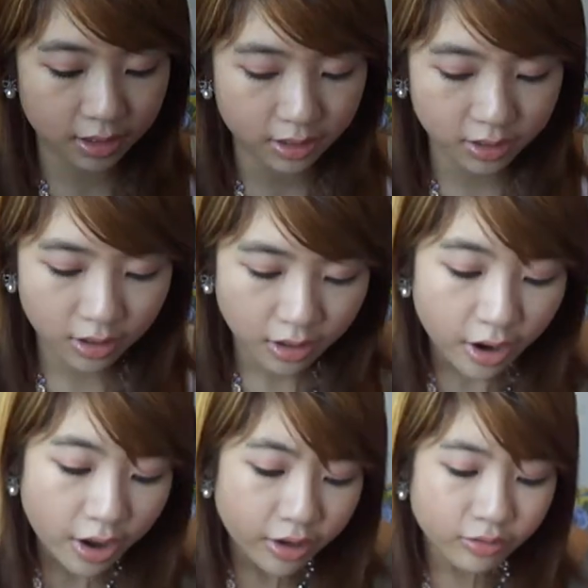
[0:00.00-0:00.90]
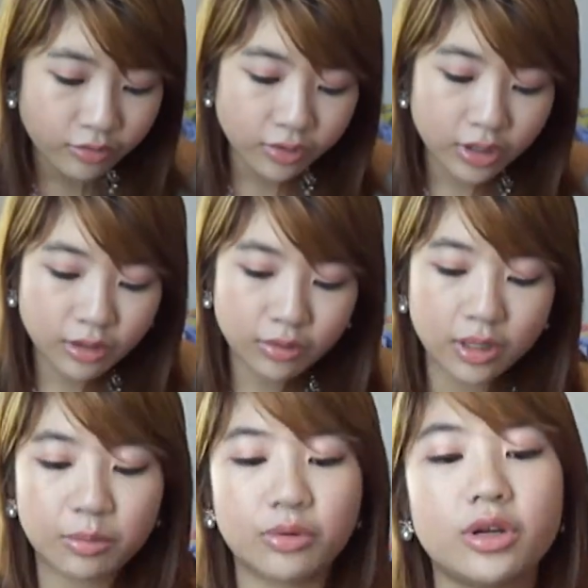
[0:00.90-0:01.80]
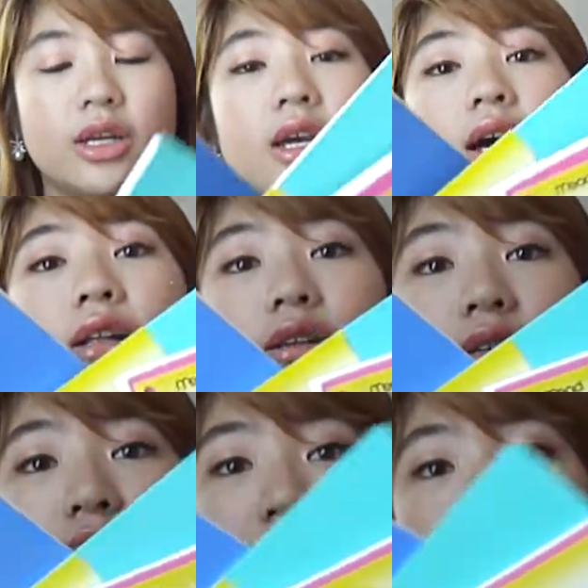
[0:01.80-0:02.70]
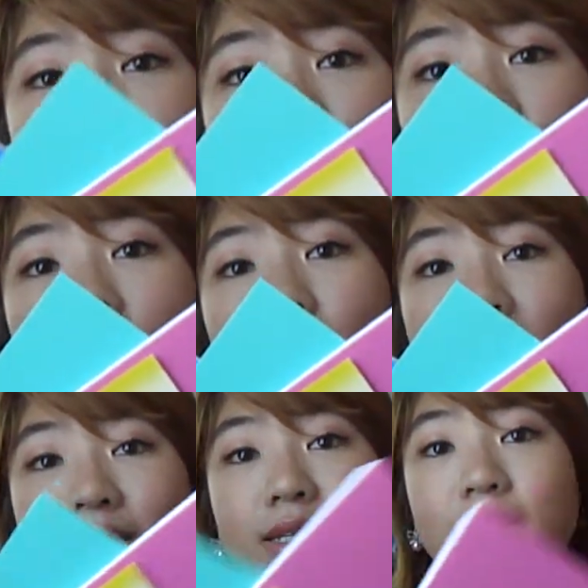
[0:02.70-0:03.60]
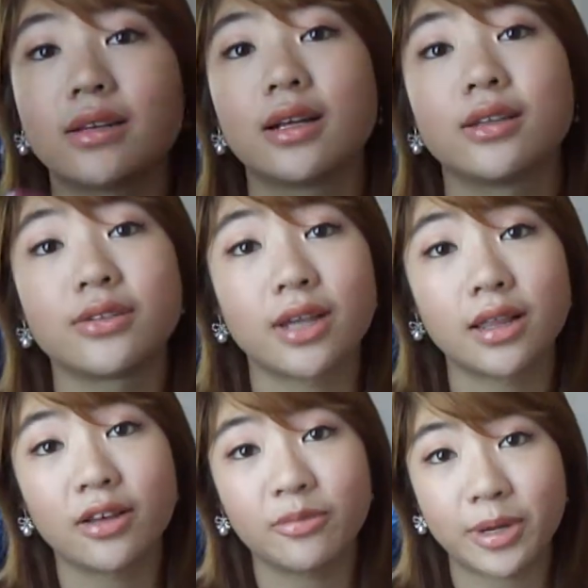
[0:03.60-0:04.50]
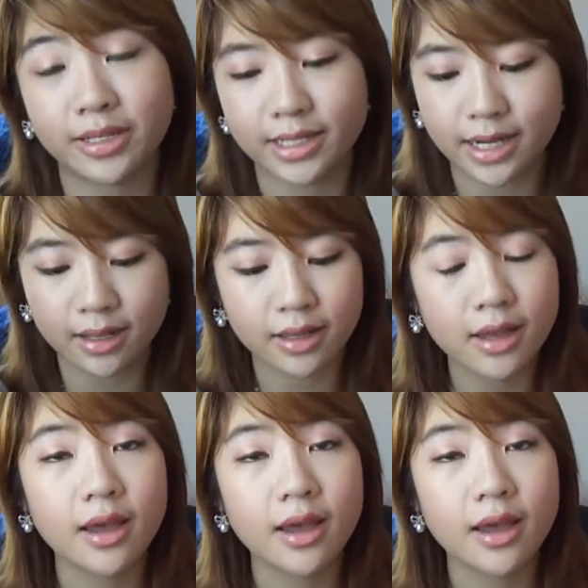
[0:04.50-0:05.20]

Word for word: These are in really, really pretty colors. They're all pastel colors. I love pastel.